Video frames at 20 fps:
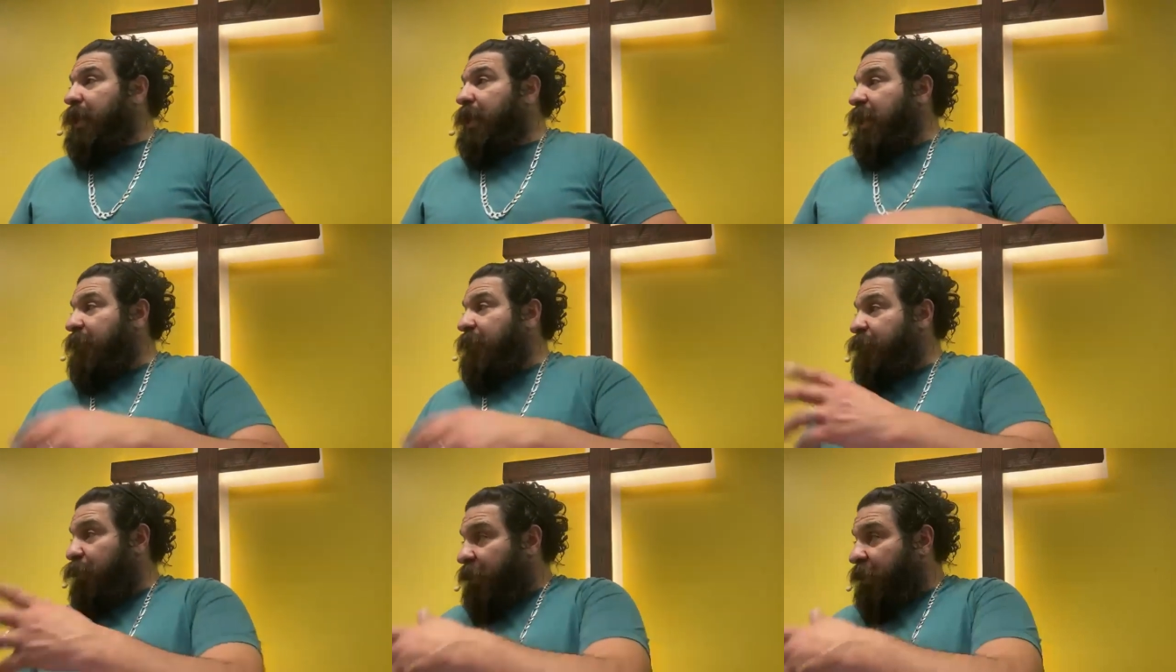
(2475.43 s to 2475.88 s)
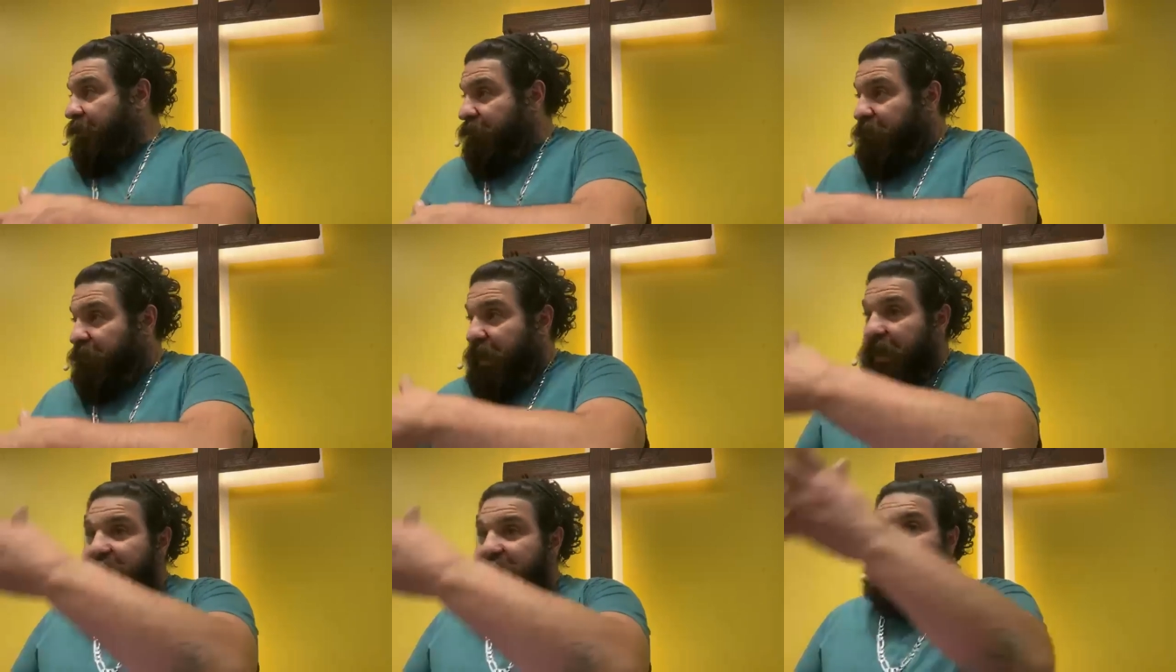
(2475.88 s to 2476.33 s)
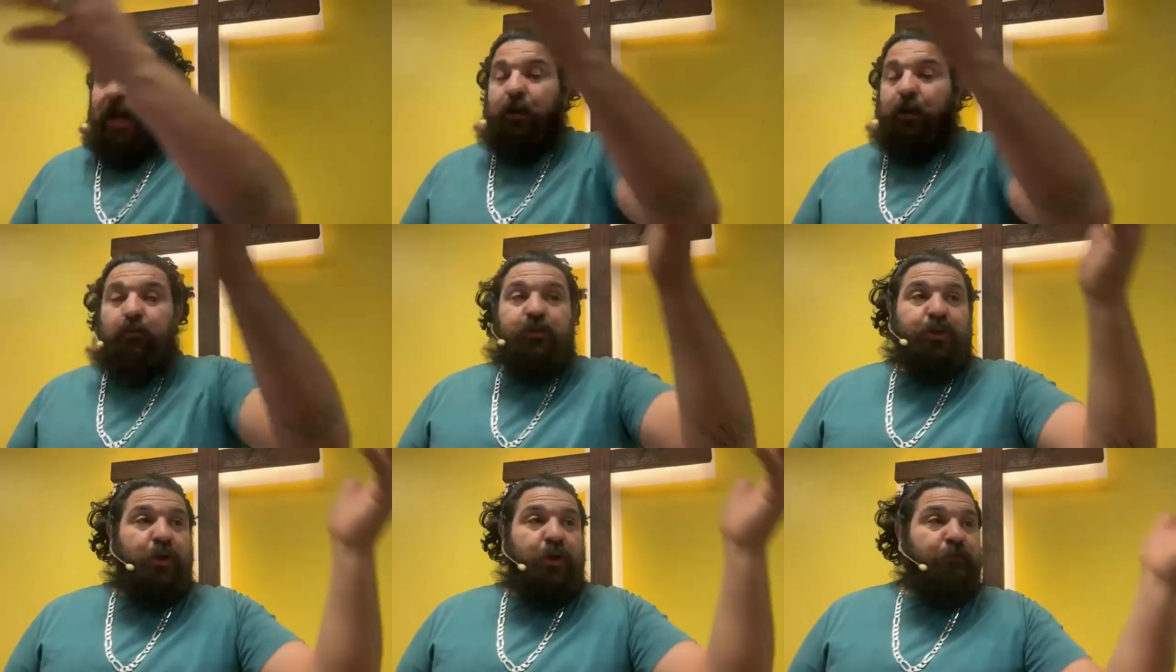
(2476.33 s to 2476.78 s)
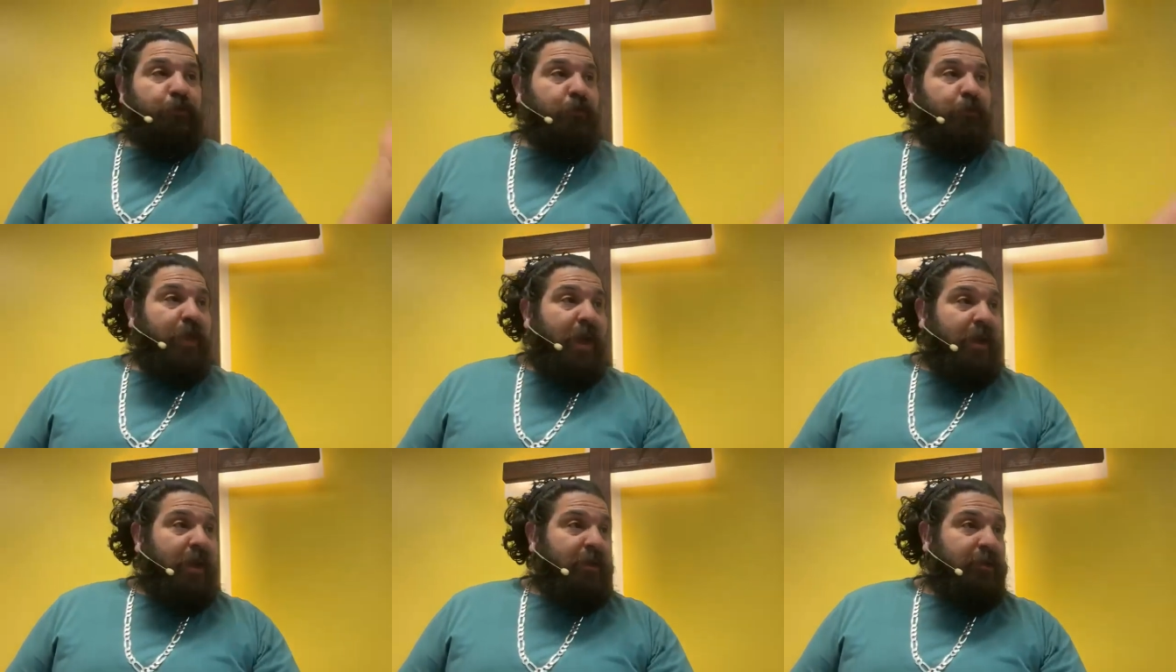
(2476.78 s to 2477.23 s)
If you give less, I don't serve
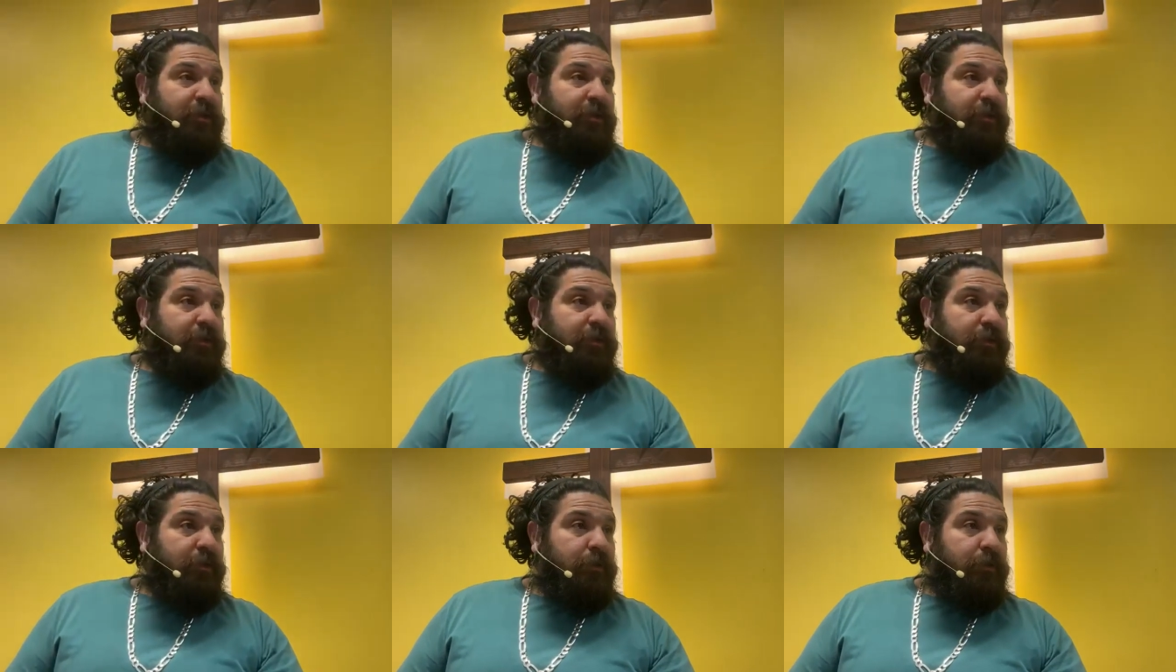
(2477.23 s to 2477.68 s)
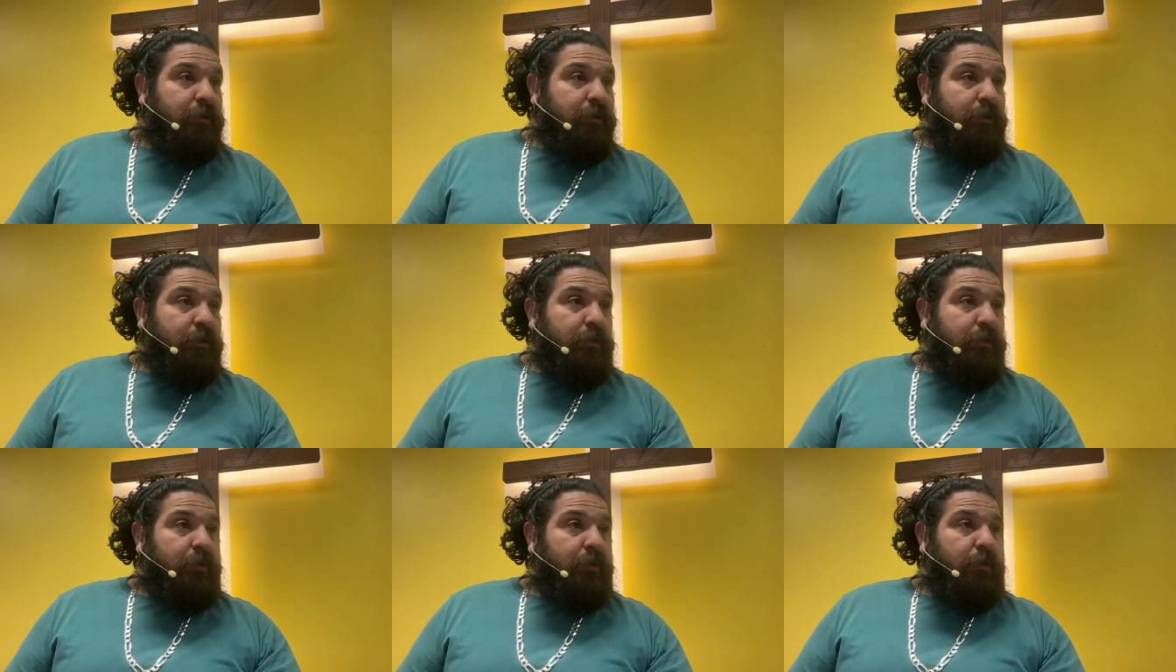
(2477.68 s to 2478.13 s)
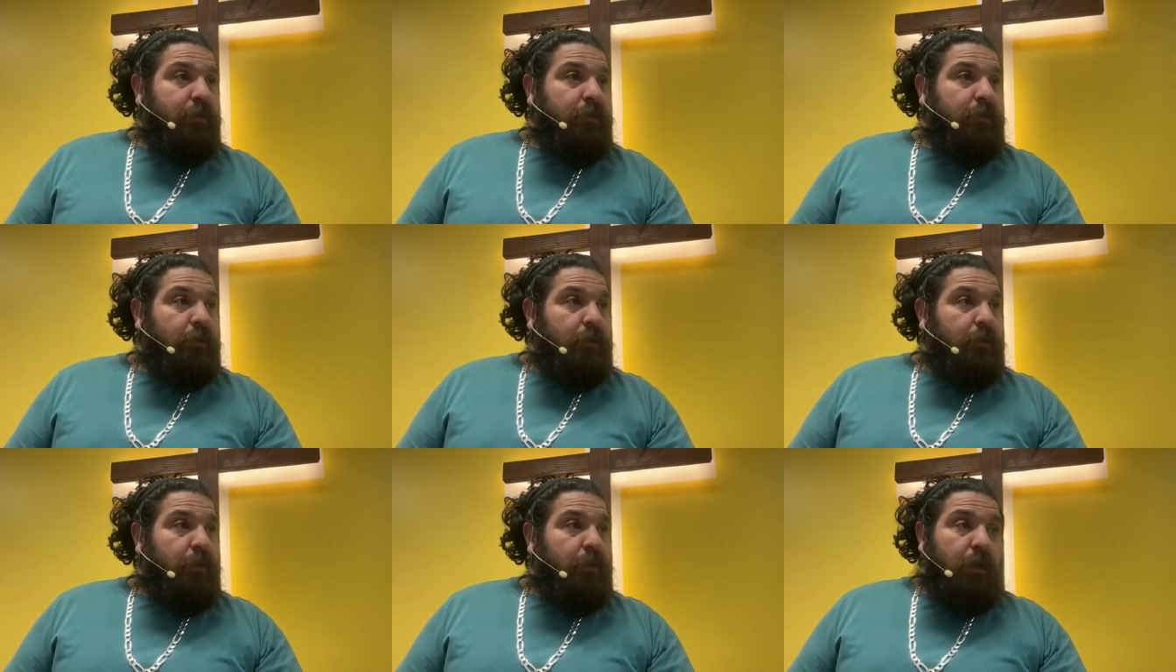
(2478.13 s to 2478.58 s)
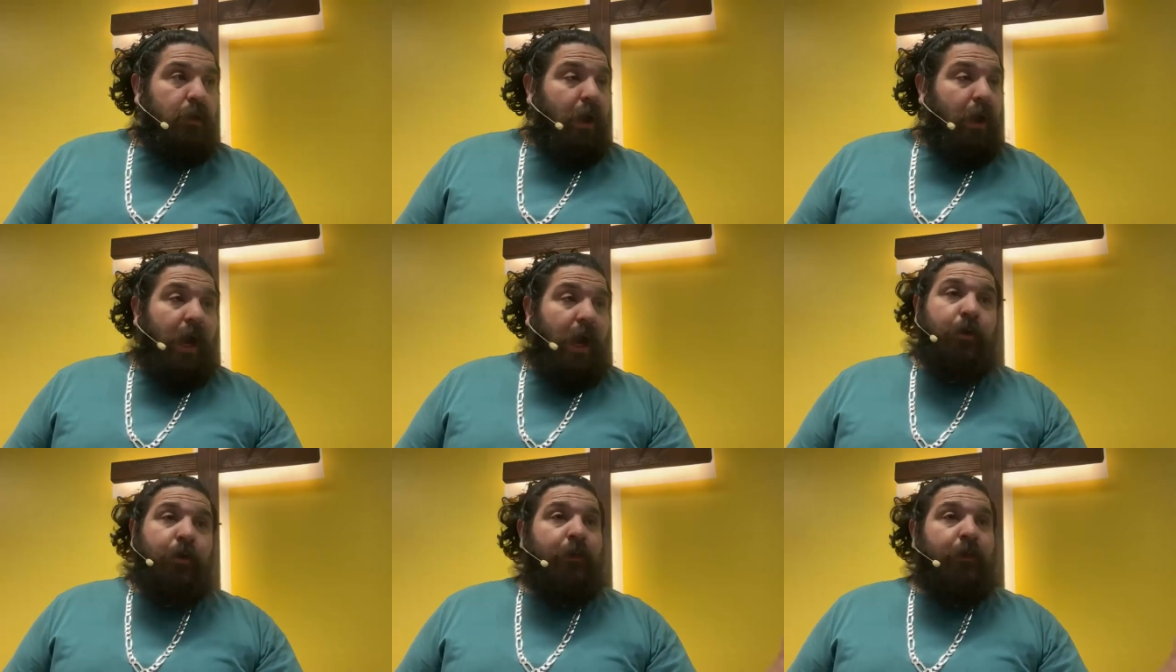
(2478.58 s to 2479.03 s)
you less.
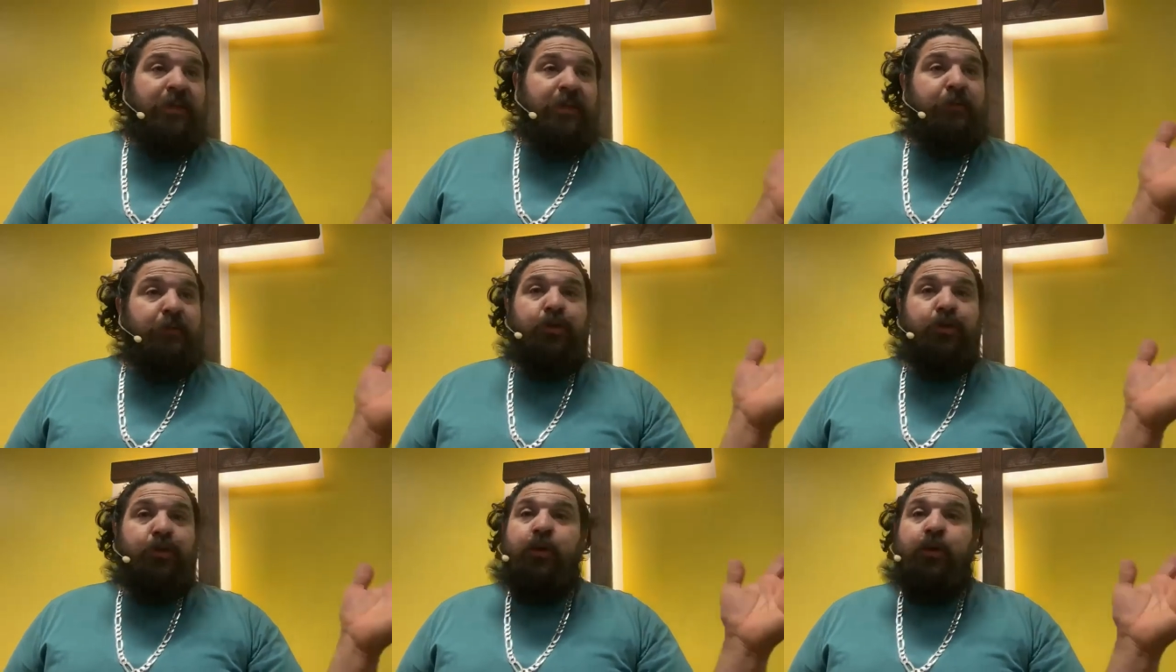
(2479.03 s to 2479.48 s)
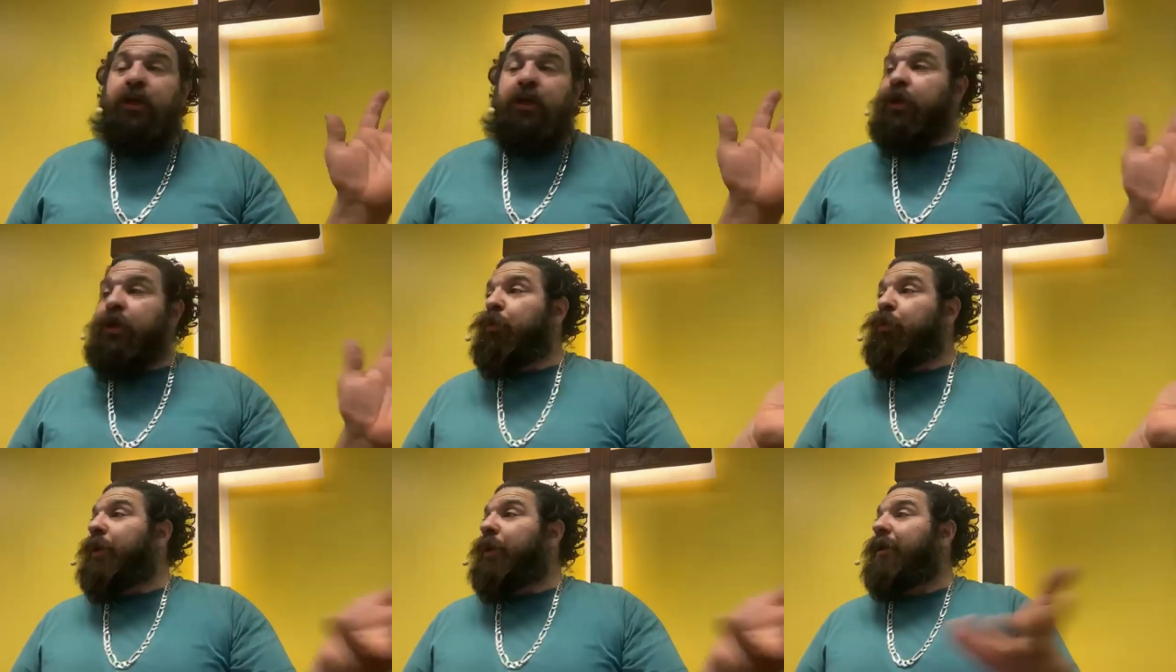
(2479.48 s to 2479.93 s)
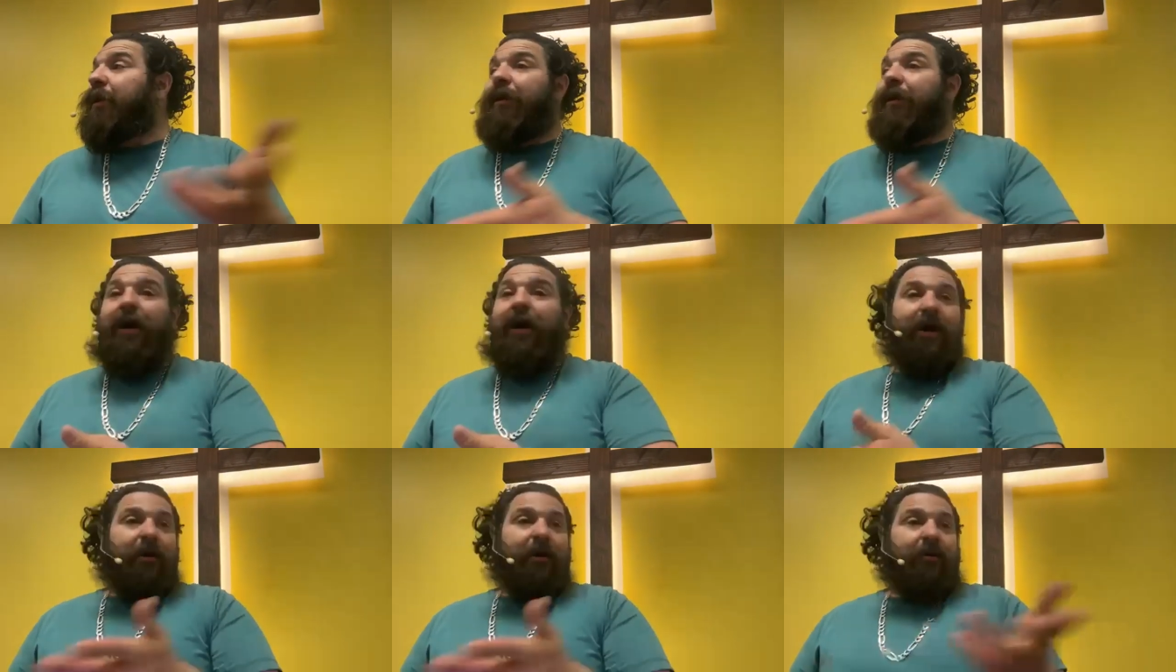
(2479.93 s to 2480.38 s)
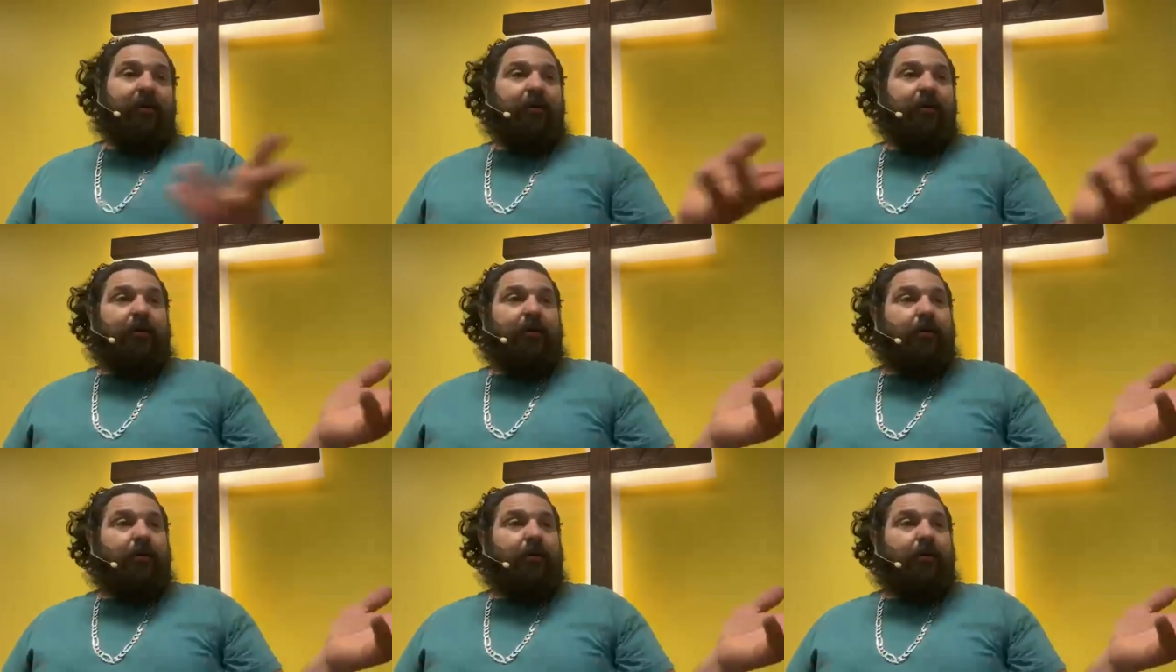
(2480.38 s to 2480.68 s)
I don't that's between you and God.